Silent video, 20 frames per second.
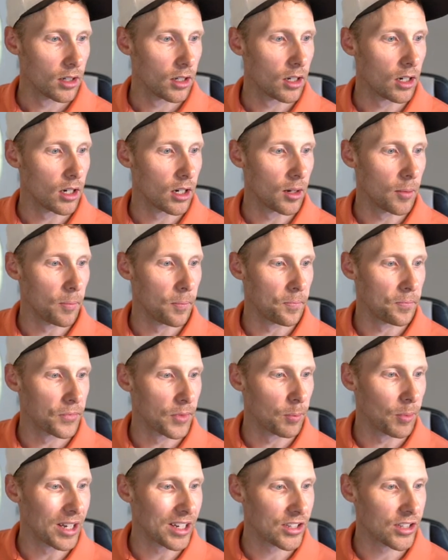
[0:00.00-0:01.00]

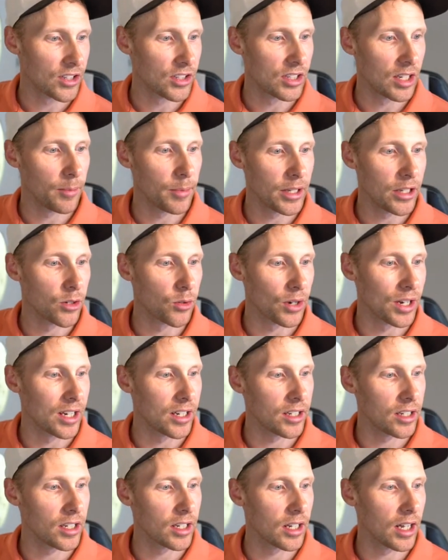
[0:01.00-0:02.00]
Mike says, Debbie, you're
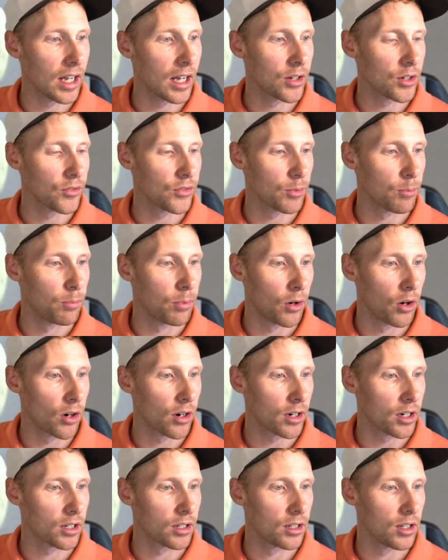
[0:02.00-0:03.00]
hitting it out of the
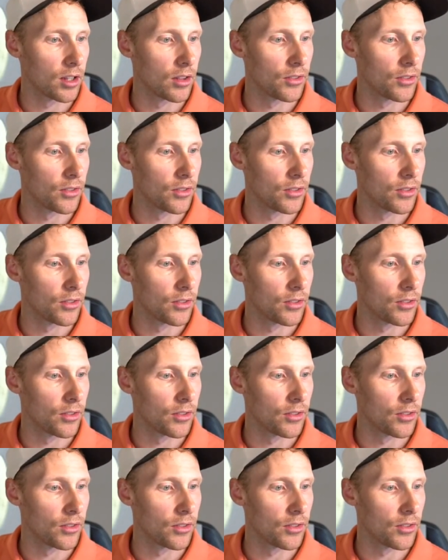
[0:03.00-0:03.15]
park.